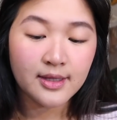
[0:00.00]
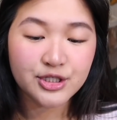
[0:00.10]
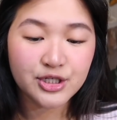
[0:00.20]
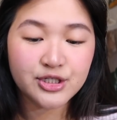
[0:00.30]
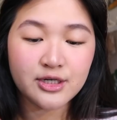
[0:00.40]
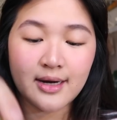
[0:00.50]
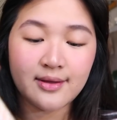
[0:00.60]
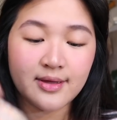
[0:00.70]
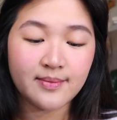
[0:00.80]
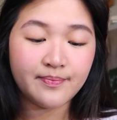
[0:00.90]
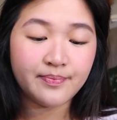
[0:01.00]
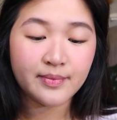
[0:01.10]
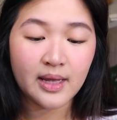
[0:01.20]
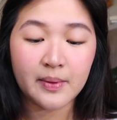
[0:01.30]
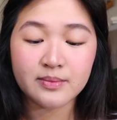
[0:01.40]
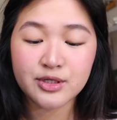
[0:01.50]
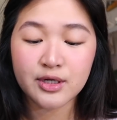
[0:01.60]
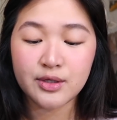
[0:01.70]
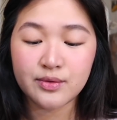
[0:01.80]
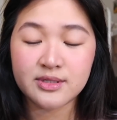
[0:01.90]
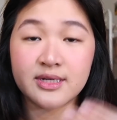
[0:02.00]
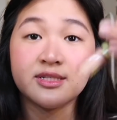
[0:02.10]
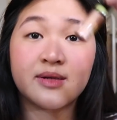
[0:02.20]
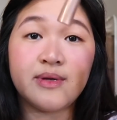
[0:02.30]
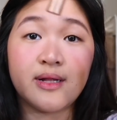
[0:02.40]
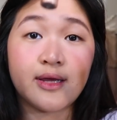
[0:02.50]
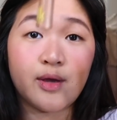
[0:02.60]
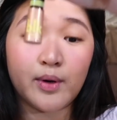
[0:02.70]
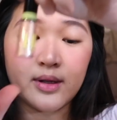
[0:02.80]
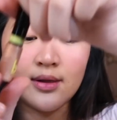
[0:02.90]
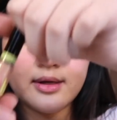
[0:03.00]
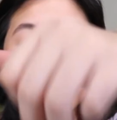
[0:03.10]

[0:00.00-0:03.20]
let's just try them. I mean, I'm just gonna use this, the BLK one.